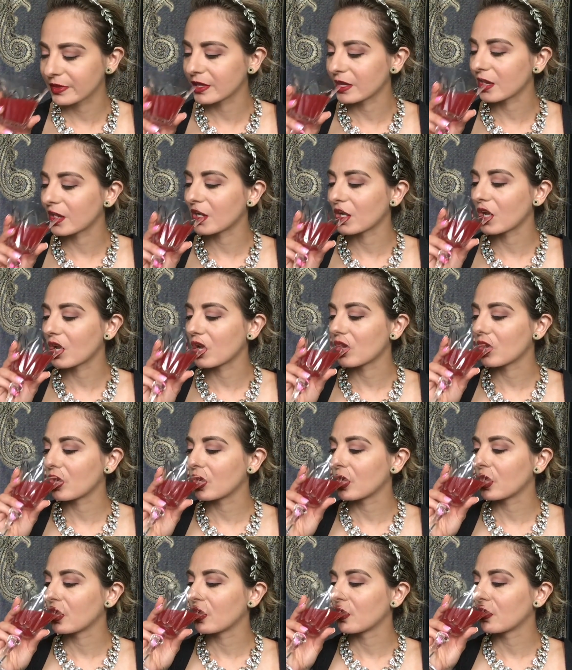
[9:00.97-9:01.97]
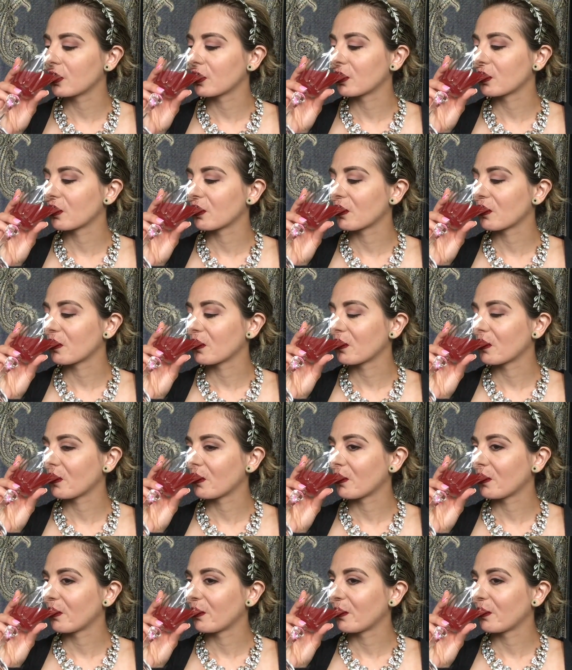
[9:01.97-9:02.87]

No one is speaking in this clip.